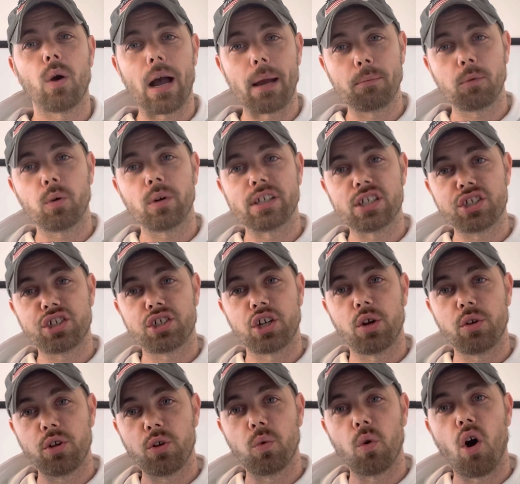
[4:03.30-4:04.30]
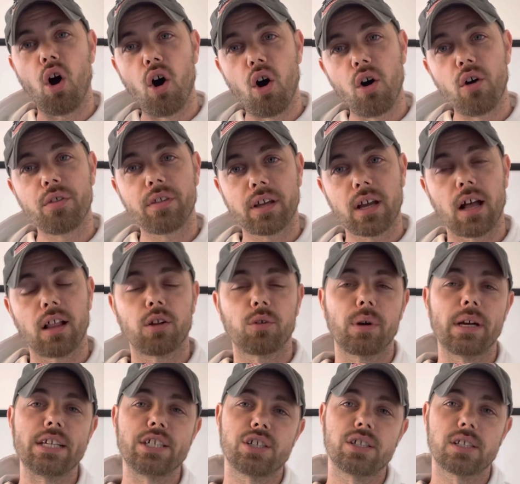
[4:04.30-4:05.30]
I'm going to show you all the
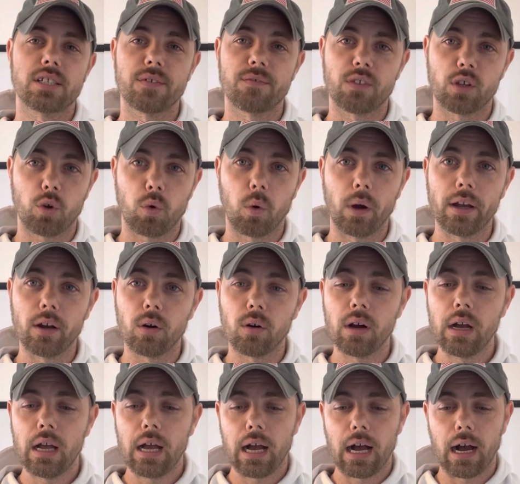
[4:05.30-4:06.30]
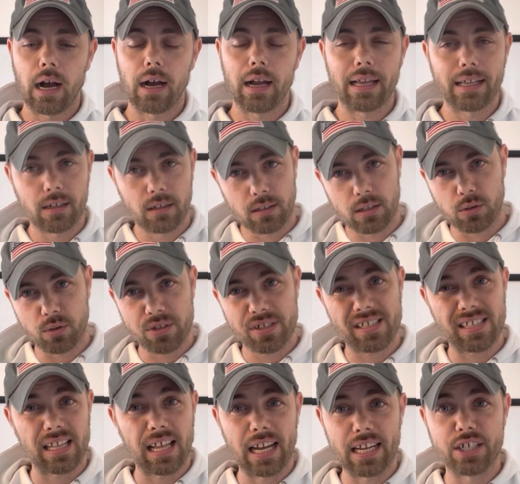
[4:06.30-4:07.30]
colorations of the quail uh, in a little
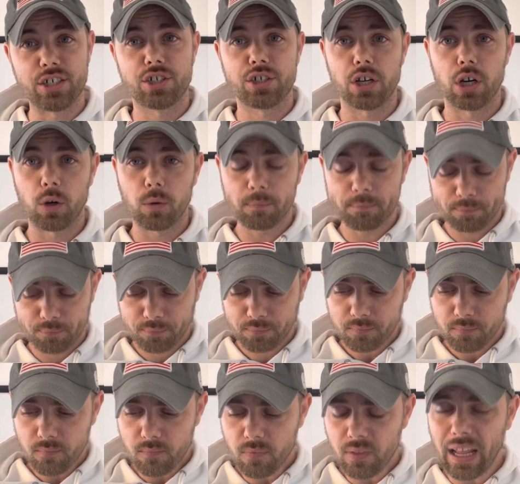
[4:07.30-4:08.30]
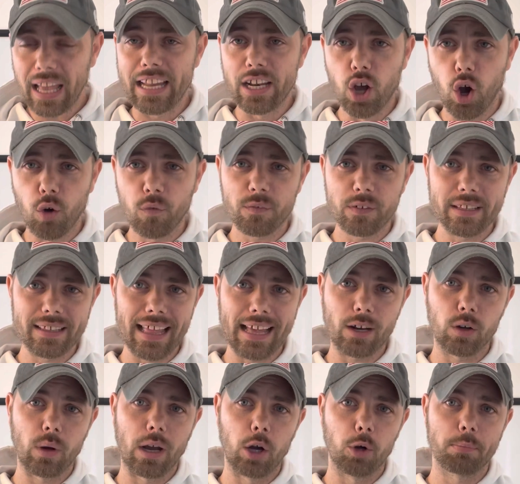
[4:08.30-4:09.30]
slideshow and hopefully
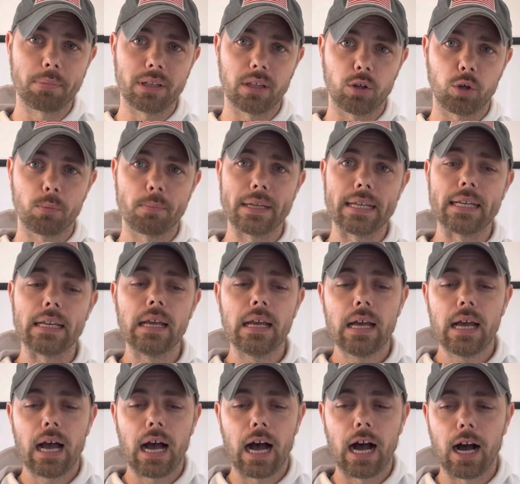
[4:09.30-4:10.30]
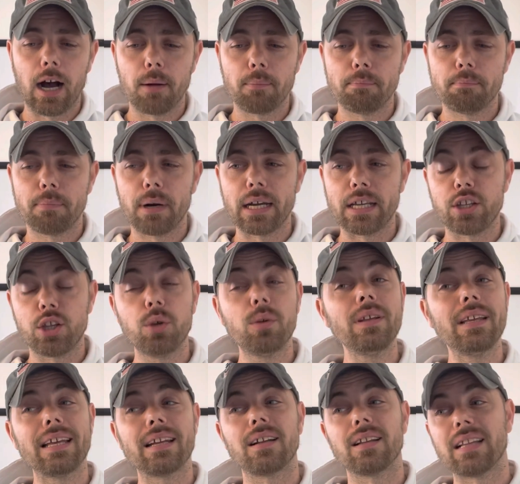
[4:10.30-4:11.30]
that'll help a little bit. Um, but you
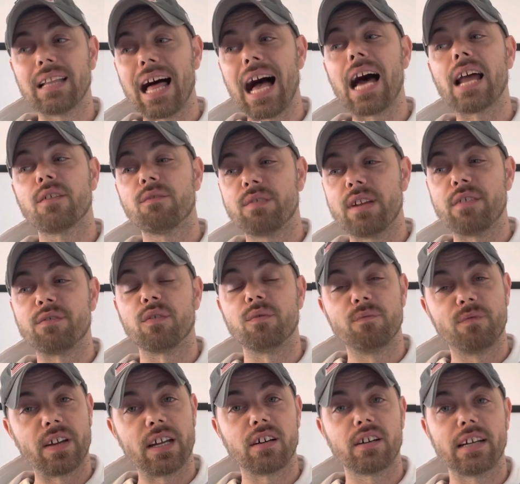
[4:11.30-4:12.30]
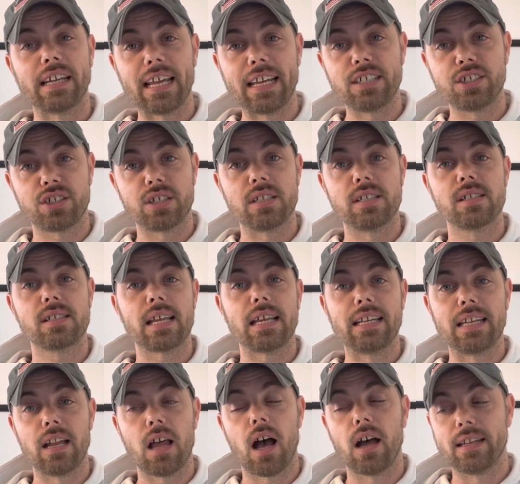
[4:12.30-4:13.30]
can get a lot of different variations
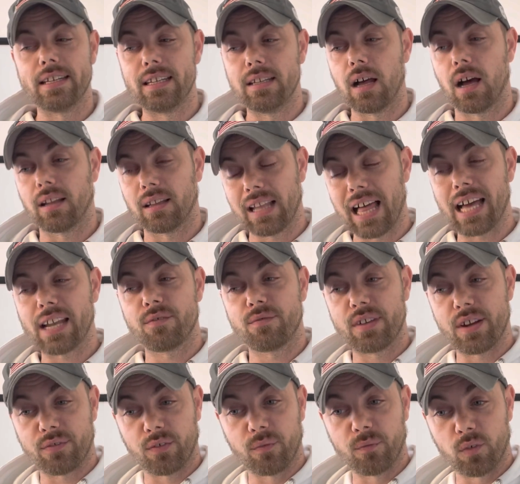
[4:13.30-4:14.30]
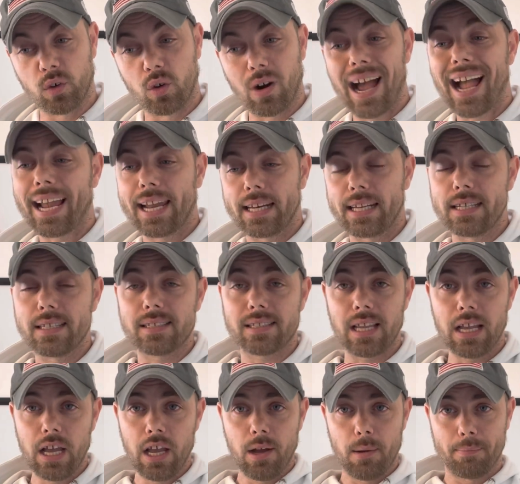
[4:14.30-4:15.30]
and a, a, lot of different varieties
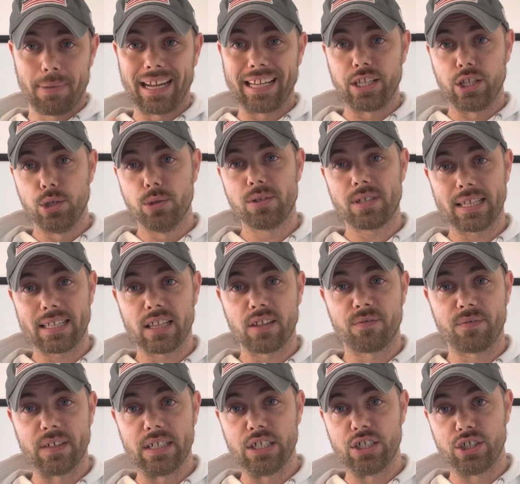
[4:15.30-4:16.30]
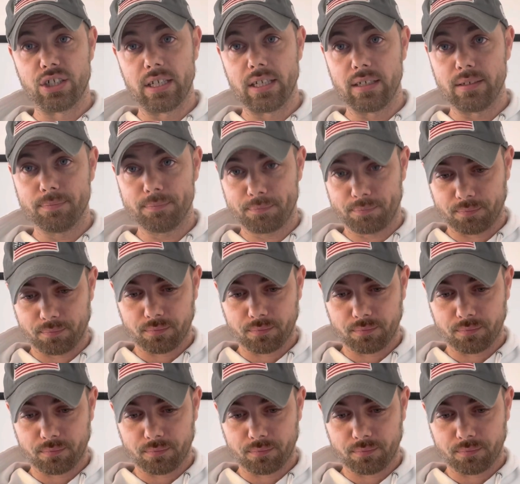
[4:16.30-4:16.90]
by using the fee gene